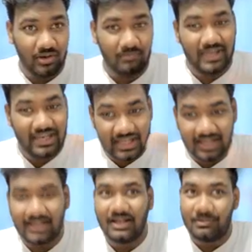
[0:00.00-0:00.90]
meaning
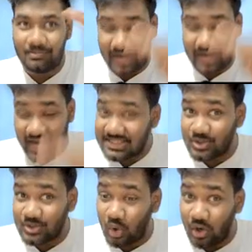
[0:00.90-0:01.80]
price is
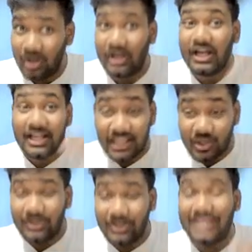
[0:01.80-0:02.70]
low,
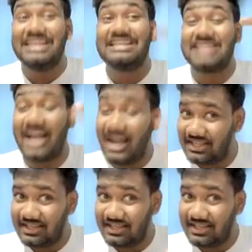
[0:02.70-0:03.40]
QD is high.